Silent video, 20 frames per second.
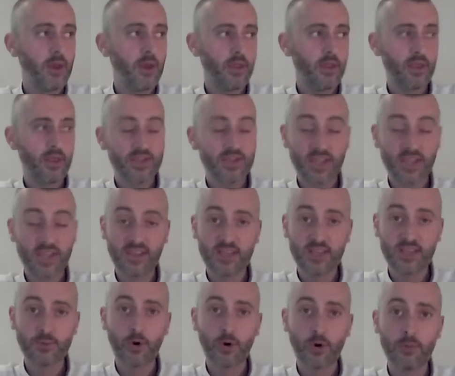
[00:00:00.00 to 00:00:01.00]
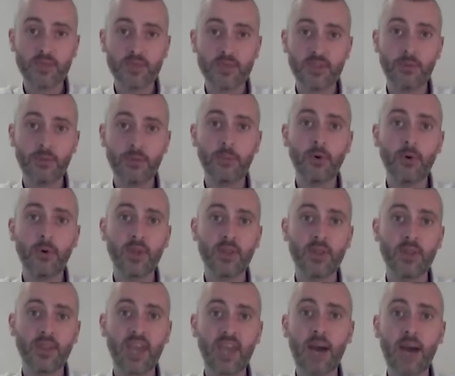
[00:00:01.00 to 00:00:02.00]
The other side of this problem is
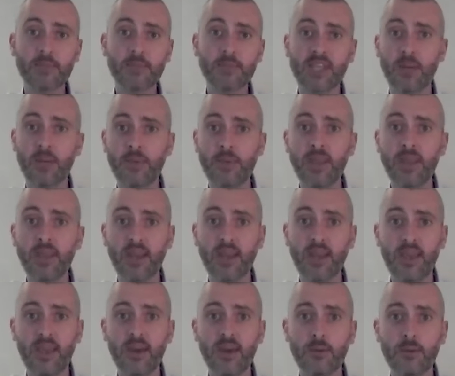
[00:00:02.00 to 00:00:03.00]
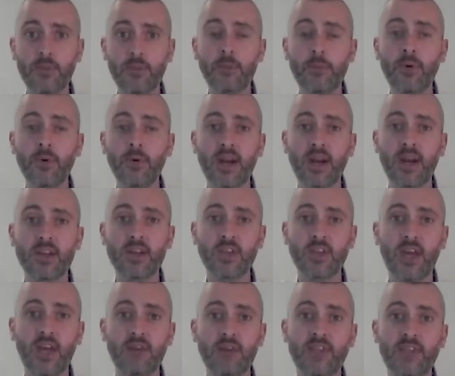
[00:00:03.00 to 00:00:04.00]
that gaps can appear in care, and people can actually have